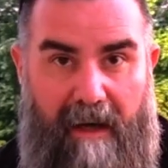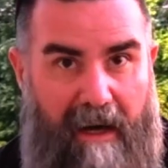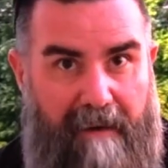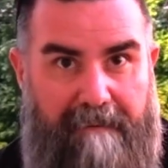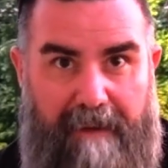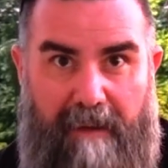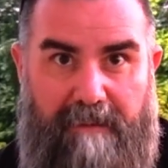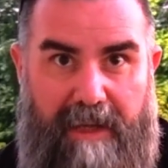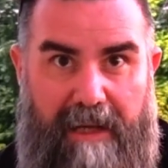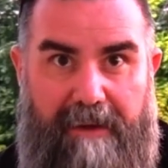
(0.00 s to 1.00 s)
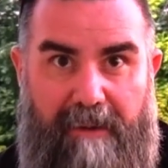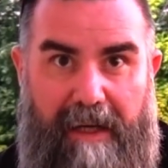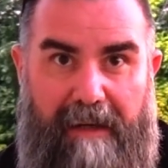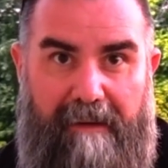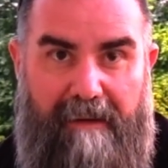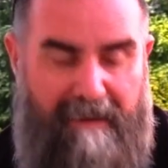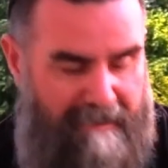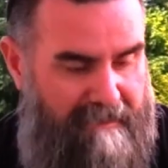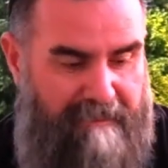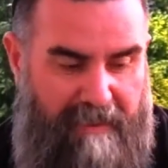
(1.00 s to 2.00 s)
Unfilmed Gen 3.
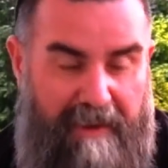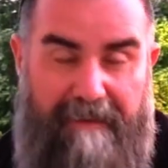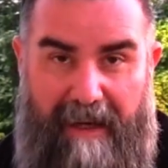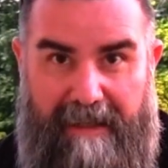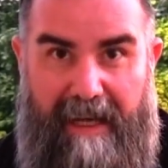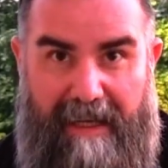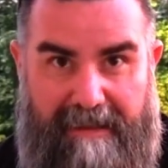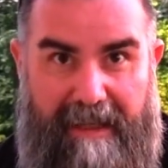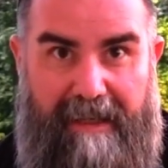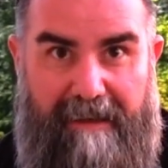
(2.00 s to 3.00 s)
Pretty fantastic.